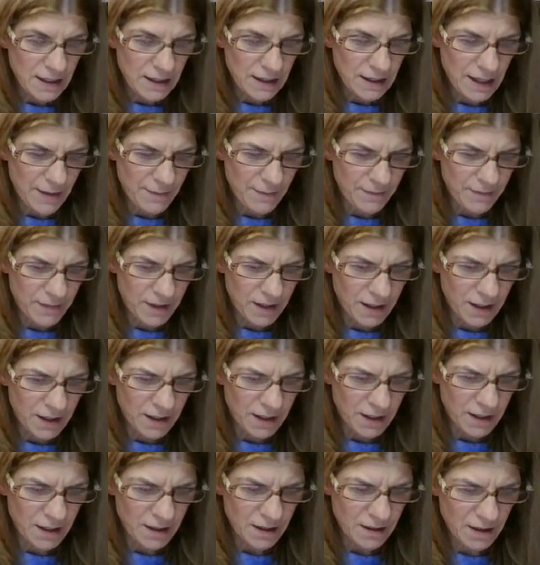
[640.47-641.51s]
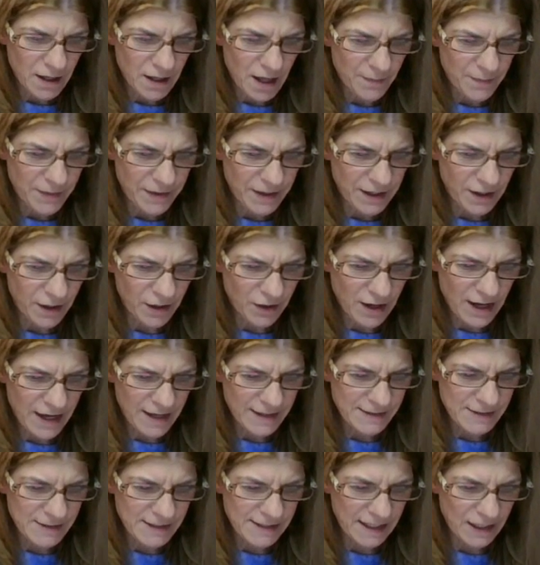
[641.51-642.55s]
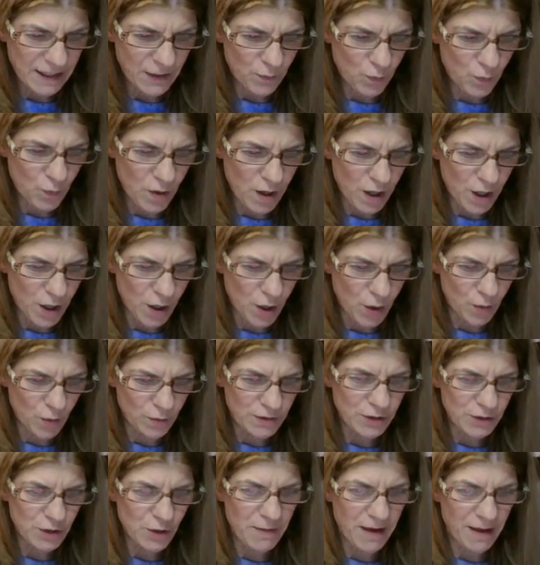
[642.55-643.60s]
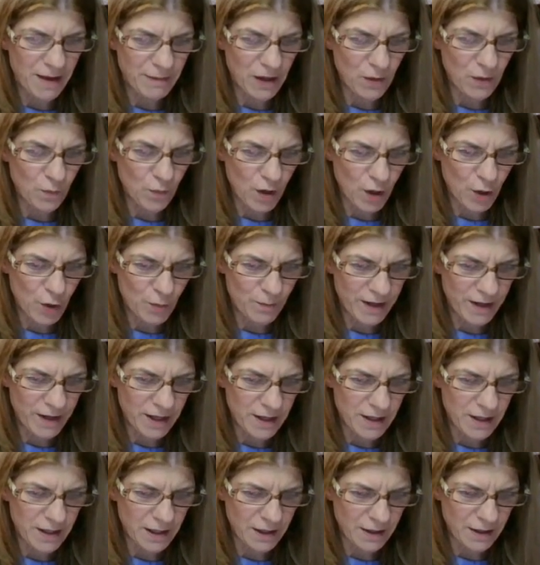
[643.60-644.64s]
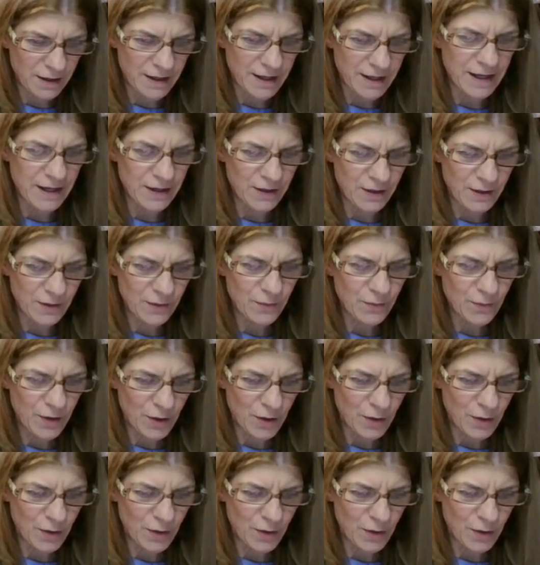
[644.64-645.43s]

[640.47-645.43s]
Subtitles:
Let me, up here I see woe, so maybe woe begone,